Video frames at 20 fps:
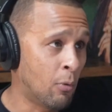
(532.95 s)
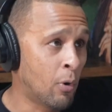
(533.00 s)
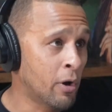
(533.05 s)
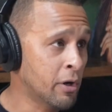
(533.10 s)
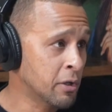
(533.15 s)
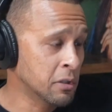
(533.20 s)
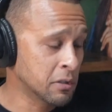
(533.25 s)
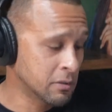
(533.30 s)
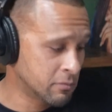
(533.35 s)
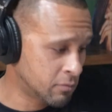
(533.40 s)
want
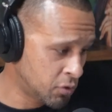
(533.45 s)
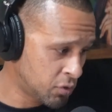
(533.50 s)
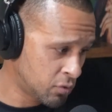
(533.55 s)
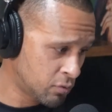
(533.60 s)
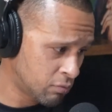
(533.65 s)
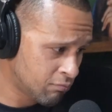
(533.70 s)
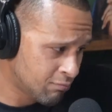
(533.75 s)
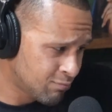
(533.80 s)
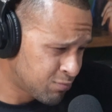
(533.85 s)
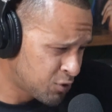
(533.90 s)
to
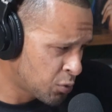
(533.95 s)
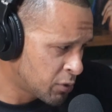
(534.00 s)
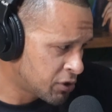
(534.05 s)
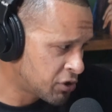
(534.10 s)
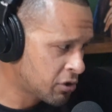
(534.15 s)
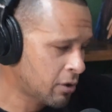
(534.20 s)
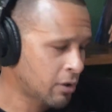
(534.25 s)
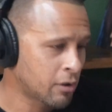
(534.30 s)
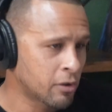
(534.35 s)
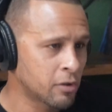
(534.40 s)
switch
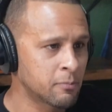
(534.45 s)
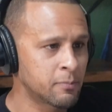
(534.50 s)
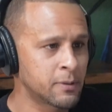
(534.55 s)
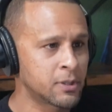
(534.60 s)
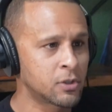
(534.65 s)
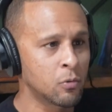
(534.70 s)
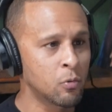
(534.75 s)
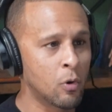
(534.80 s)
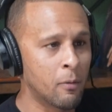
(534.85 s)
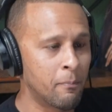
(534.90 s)
it a little bit
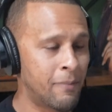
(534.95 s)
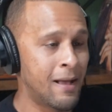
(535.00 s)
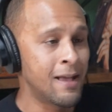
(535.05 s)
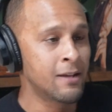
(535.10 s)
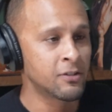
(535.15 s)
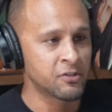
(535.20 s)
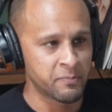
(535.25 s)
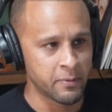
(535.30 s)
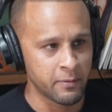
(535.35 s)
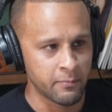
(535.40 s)
to what
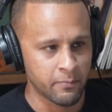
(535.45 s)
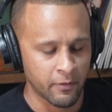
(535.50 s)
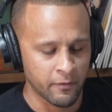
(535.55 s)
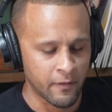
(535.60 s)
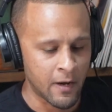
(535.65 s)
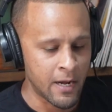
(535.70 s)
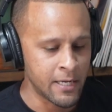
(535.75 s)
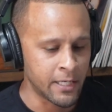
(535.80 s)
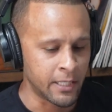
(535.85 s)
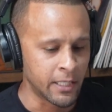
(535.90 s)
Bam's been
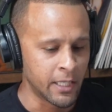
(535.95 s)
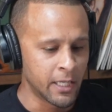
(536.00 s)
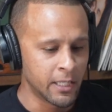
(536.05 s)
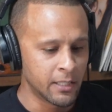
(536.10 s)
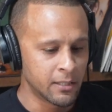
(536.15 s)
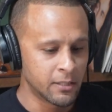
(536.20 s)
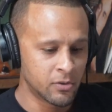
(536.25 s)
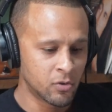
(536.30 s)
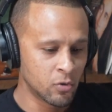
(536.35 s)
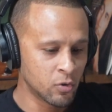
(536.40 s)
providing.
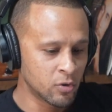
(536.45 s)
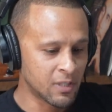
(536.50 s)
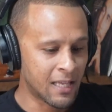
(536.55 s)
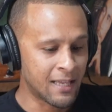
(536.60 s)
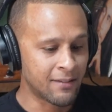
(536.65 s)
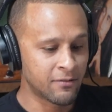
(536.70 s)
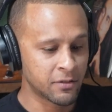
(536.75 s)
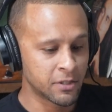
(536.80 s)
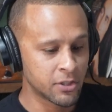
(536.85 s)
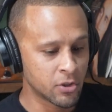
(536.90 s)
This dude's
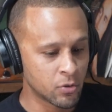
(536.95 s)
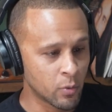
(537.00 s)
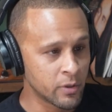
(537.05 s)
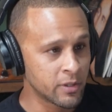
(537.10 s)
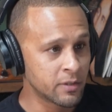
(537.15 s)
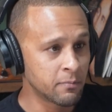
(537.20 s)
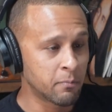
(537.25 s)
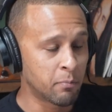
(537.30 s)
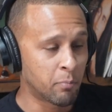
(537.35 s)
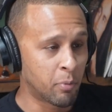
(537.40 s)
averaging
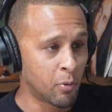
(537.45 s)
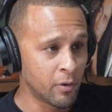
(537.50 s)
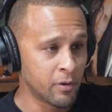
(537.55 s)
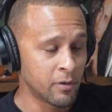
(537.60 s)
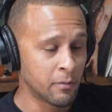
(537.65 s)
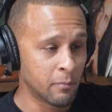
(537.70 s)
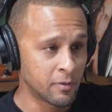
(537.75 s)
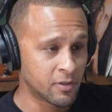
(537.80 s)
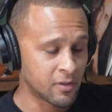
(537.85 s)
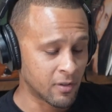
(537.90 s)
20
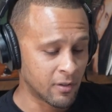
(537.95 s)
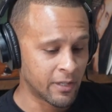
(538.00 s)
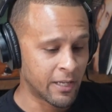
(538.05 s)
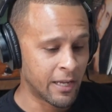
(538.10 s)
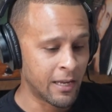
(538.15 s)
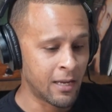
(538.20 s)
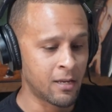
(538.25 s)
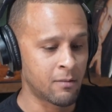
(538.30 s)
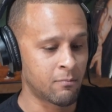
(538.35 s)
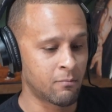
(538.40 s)
points a
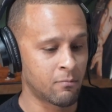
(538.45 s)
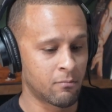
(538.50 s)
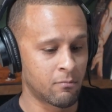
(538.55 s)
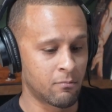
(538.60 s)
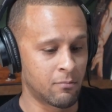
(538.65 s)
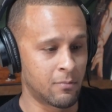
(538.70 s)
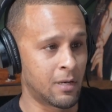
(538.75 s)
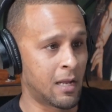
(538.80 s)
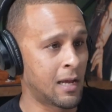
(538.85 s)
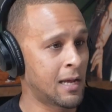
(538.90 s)
game.
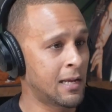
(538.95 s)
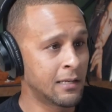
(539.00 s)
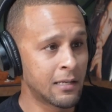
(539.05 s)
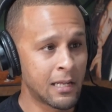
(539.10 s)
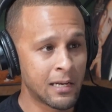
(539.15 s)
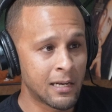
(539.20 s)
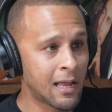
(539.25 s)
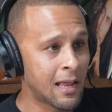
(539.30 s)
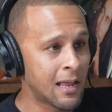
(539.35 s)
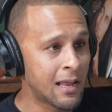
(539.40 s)

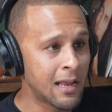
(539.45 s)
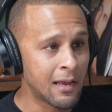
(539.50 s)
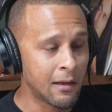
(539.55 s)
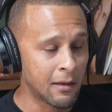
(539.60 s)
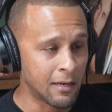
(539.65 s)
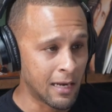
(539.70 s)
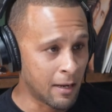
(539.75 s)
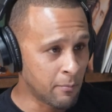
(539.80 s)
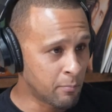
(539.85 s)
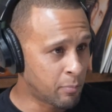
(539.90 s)

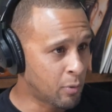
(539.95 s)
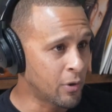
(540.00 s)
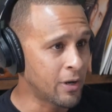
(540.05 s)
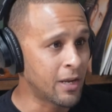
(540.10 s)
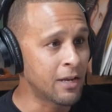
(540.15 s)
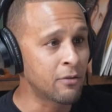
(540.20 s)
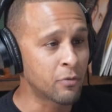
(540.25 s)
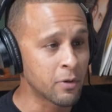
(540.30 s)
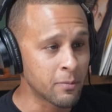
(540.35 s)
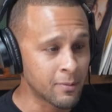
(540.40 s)

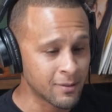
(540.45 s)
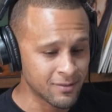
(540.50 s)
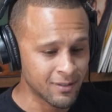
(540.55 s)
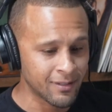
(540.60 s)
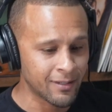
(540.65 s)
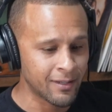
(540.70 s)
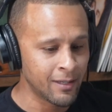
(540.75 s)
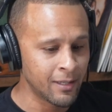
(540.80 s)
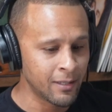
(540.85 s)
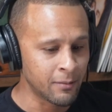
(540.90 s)
9.8 rebounds a
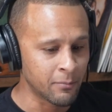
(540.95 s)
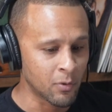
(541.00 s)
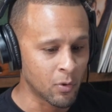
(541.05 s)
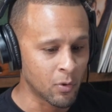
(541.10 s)
game.